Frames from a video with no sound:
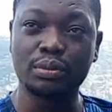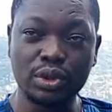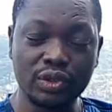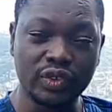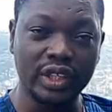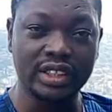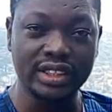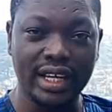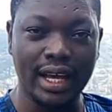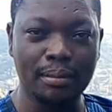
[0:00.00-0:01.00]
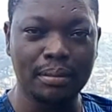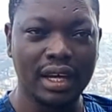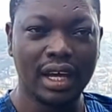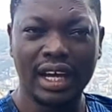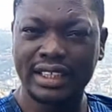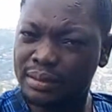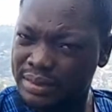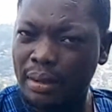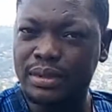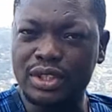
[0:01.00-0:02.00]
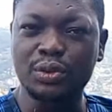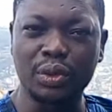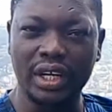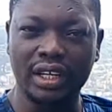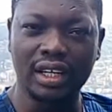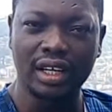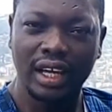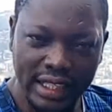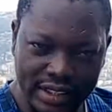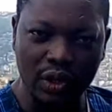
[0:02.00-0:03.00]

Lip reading: move and to camp, and sometimes to wait. It's